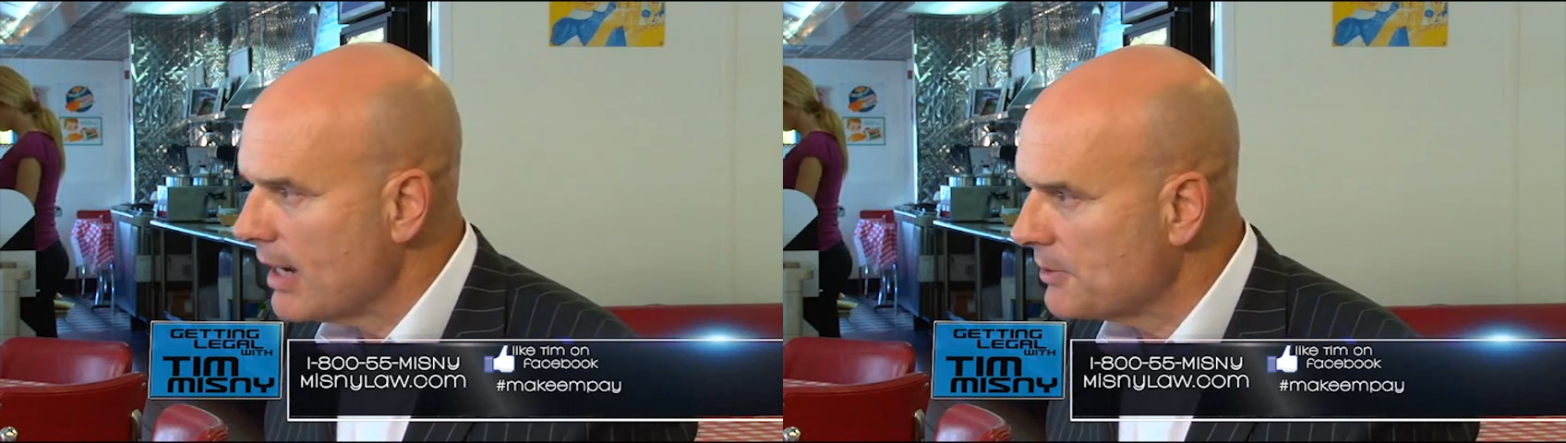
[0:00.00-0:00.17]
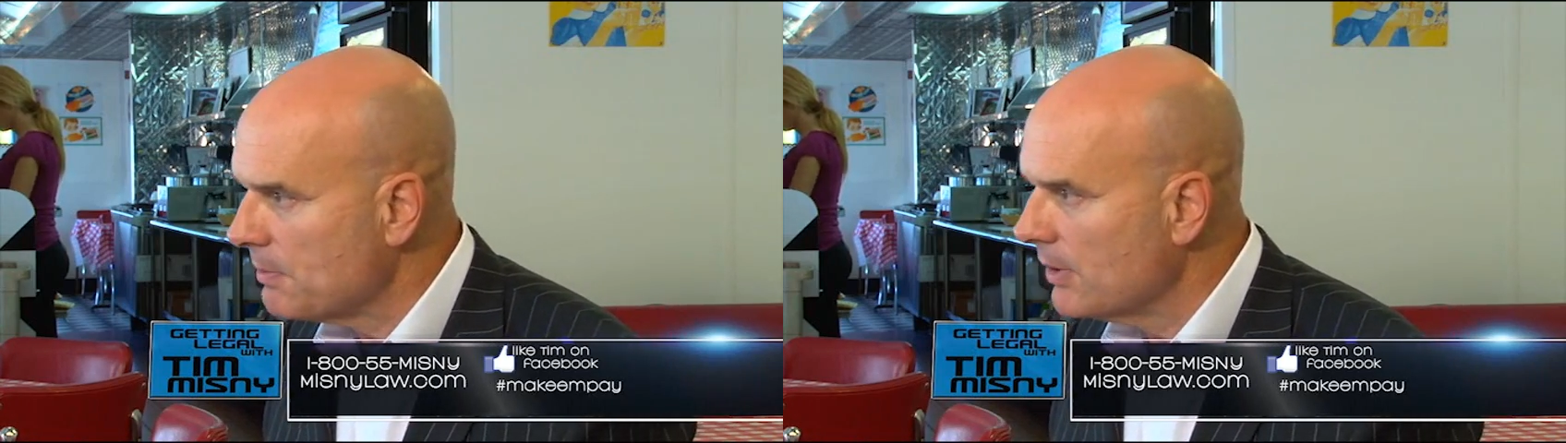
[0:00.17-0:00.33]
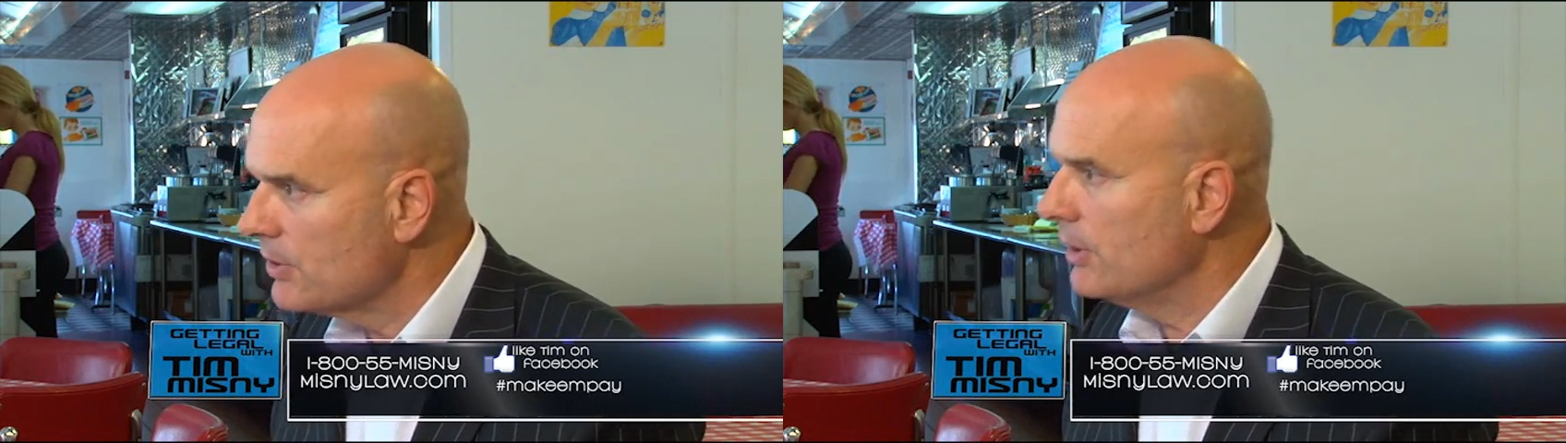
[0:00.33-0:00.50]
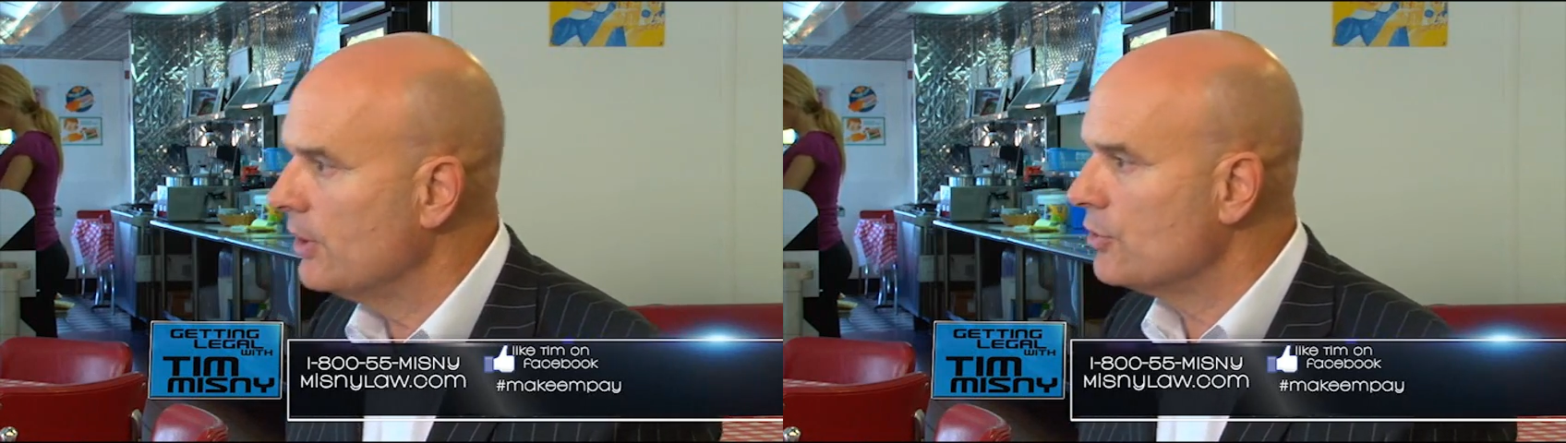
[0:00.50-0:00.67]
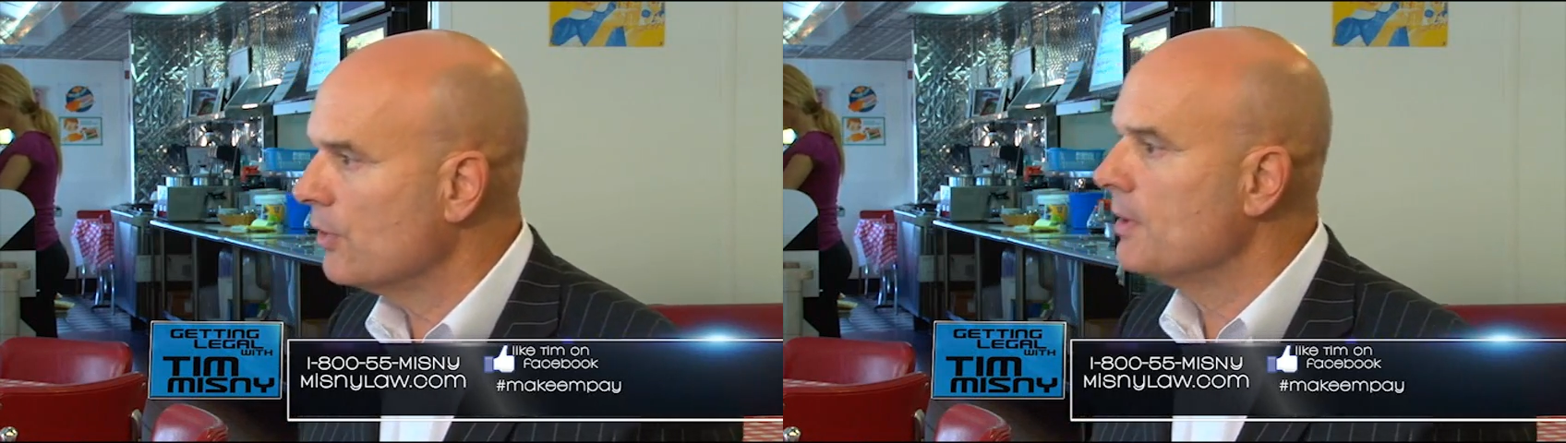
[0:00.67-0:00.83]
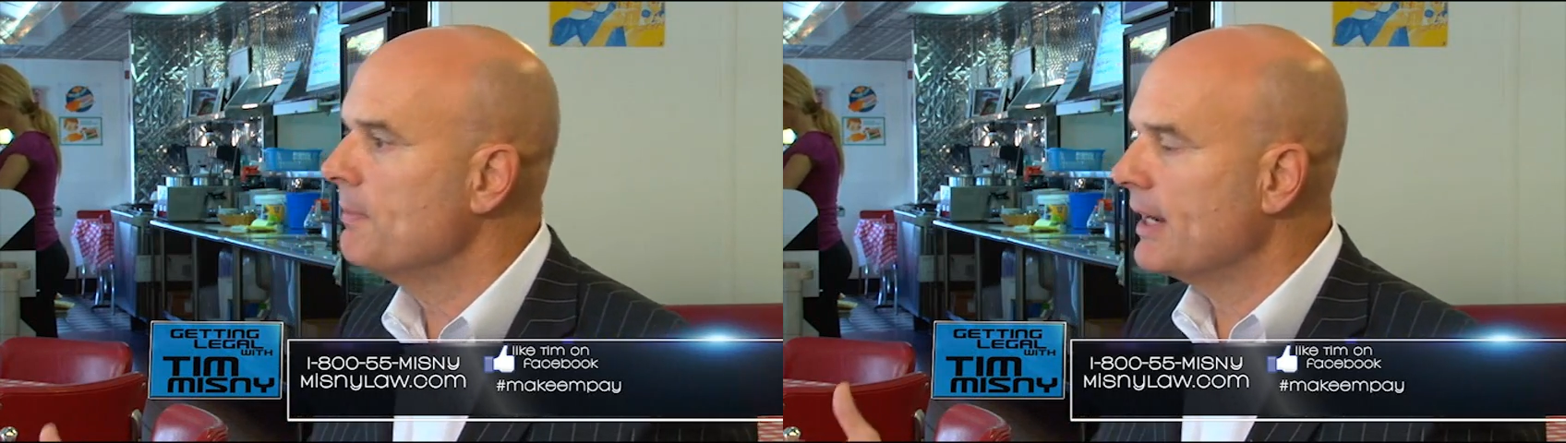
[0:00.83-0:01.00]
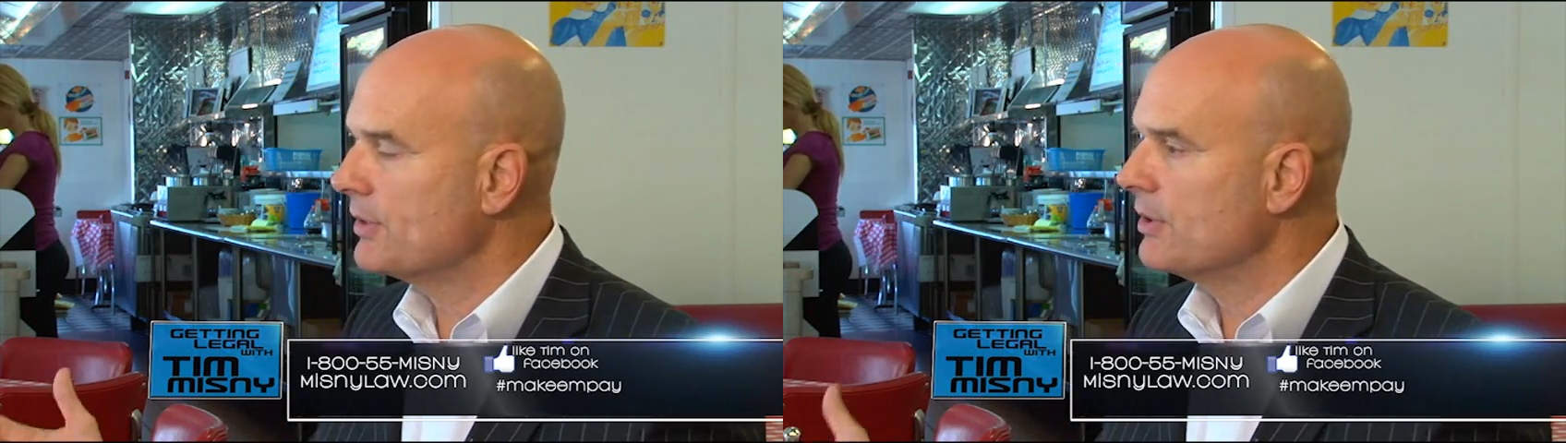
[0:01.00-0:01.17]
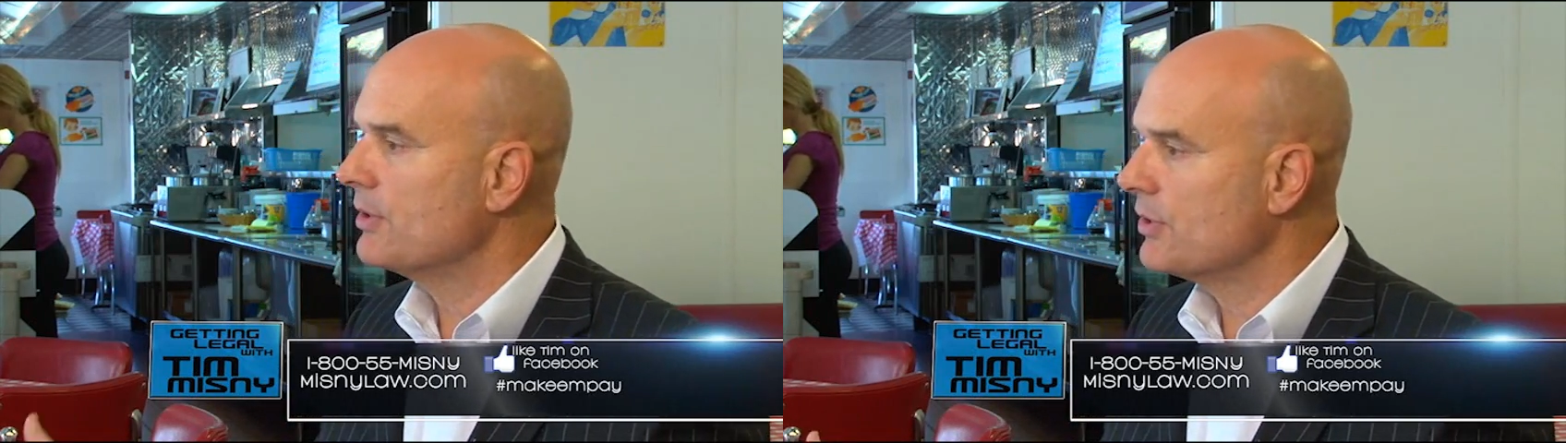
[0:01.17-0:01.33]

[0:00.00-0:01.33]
experts, and the jury makes a